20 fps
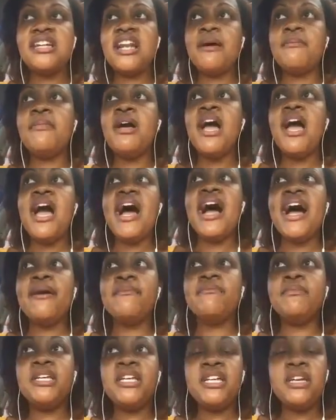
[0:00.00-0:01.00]
and
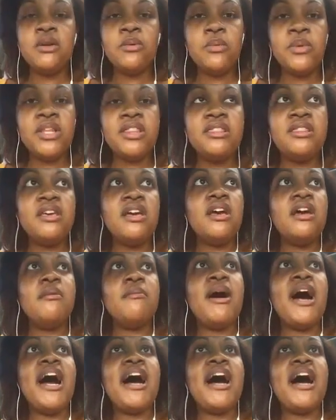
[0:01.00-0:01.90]
I'm meeting with them.